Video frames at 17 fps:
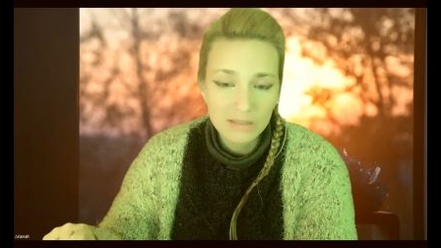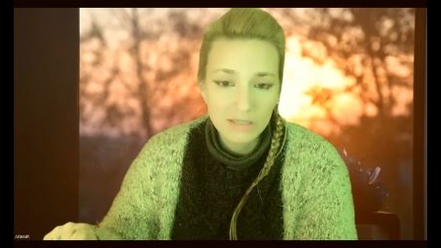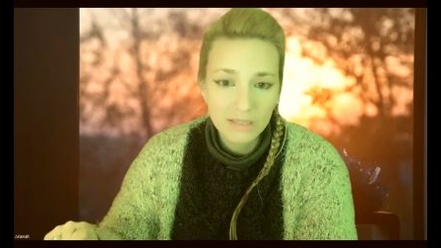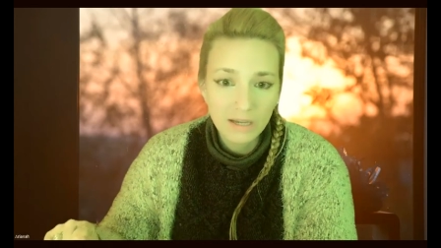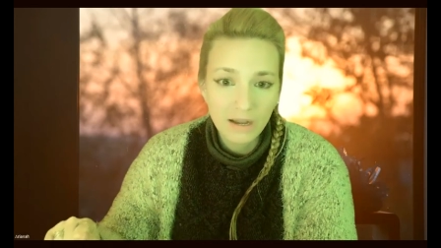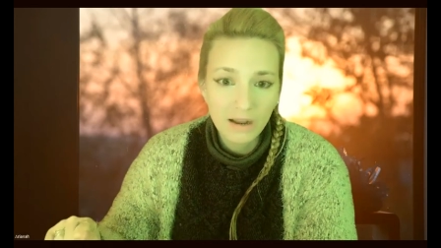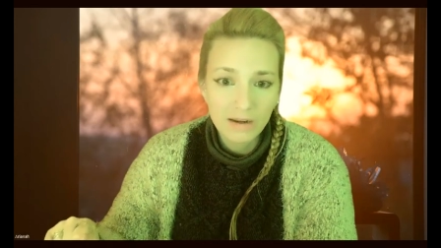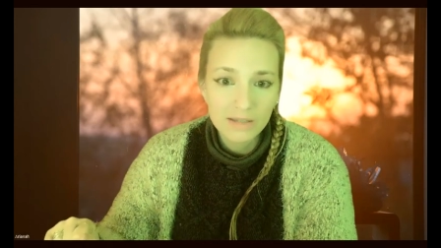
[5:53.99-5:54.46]

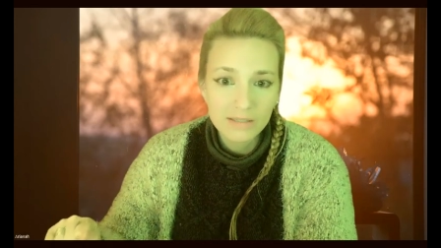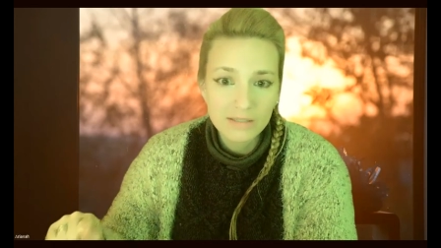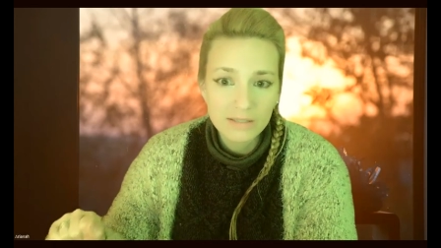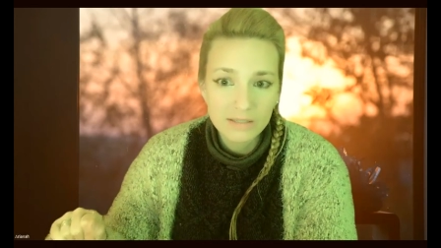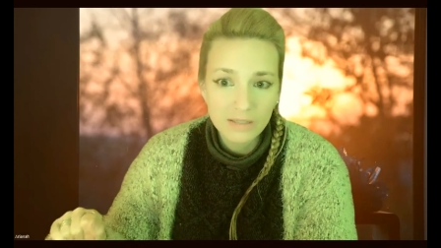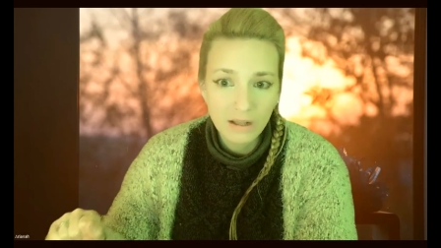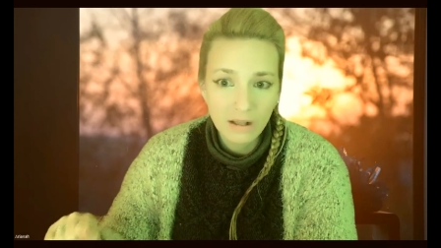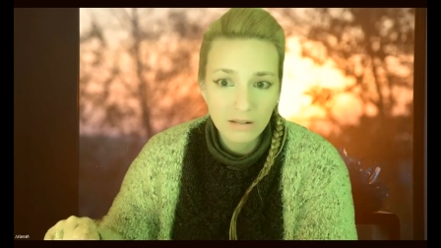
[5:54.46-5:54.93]
They are
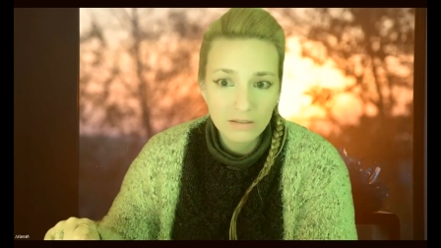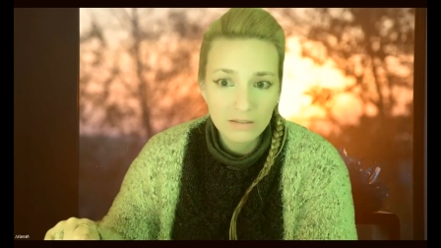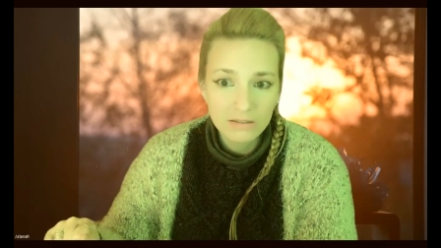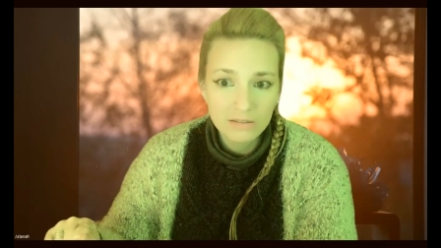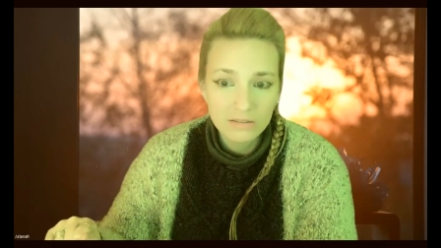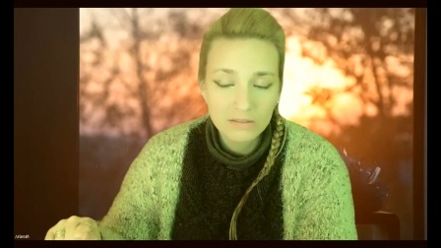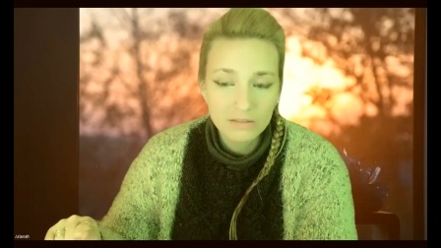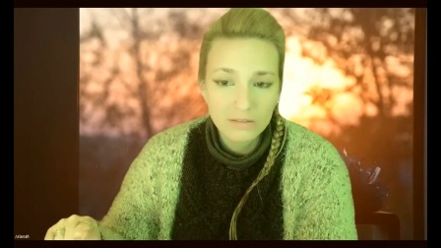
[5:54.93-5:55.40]

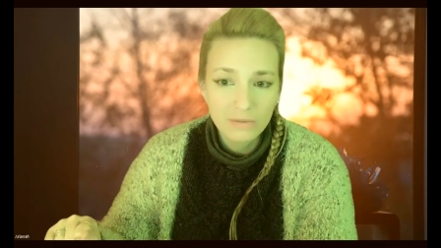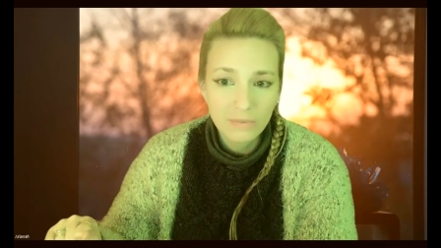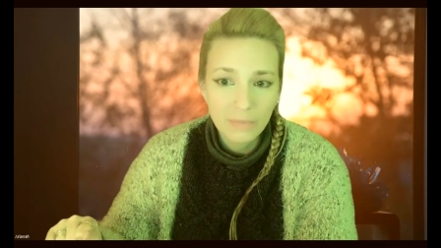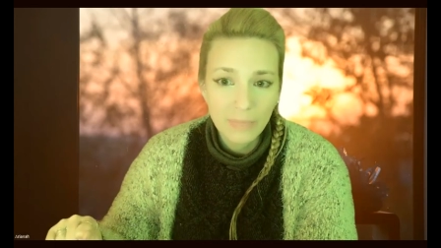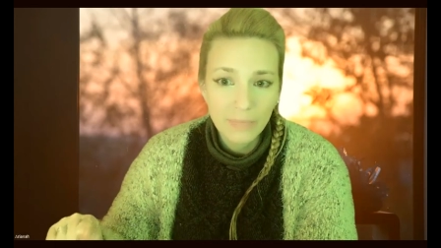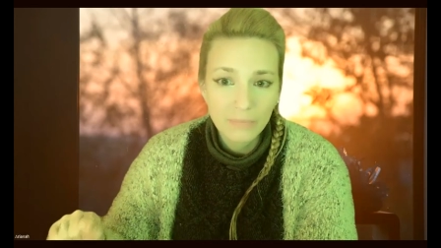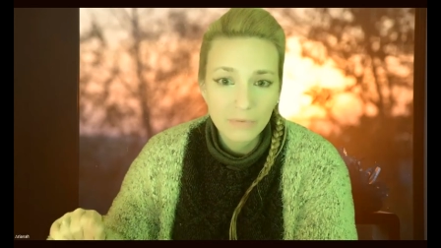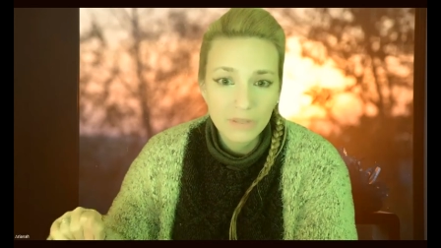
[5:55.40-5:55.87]
installed
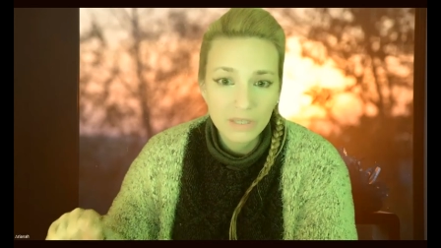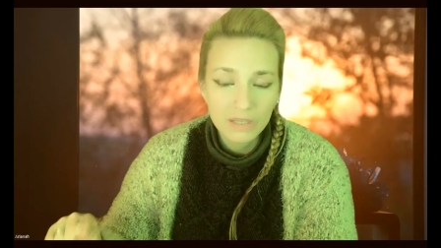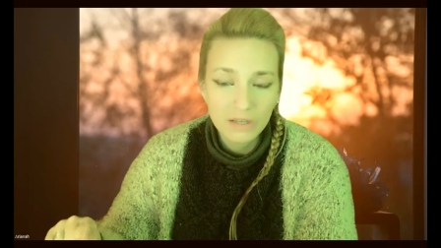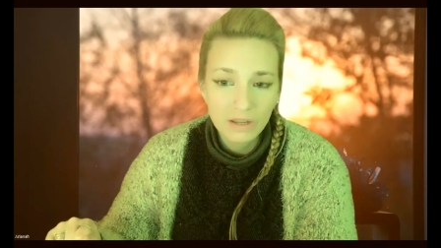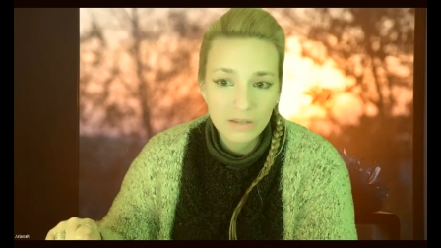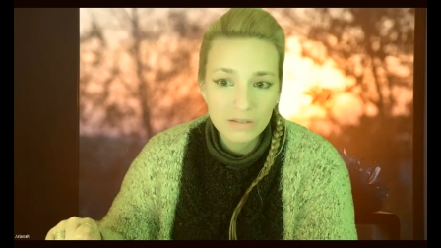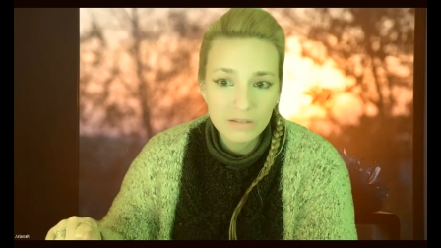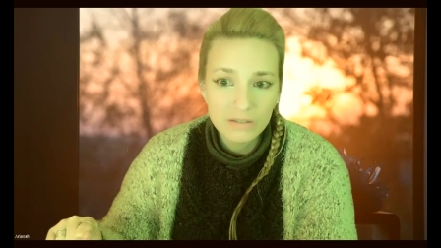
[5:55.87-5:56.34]

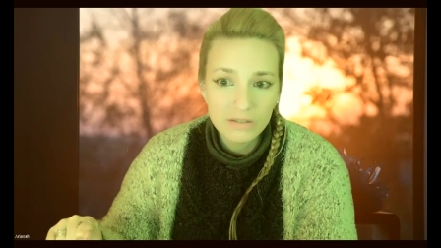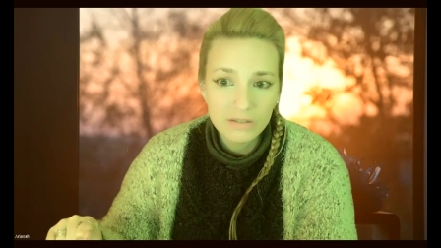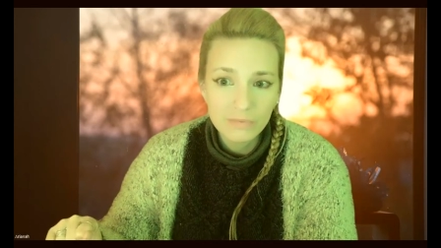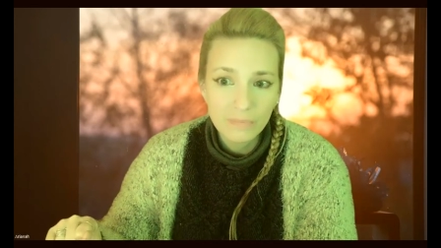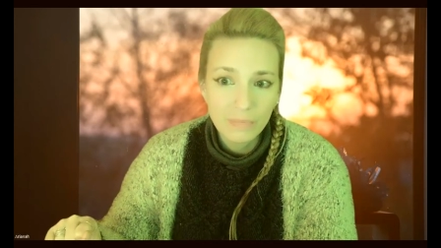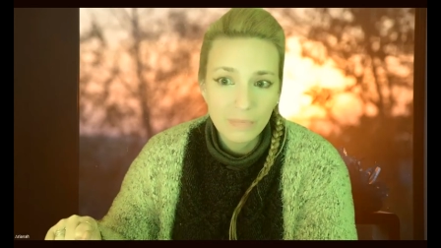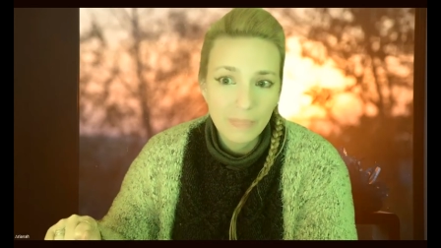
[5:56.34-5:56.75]
within us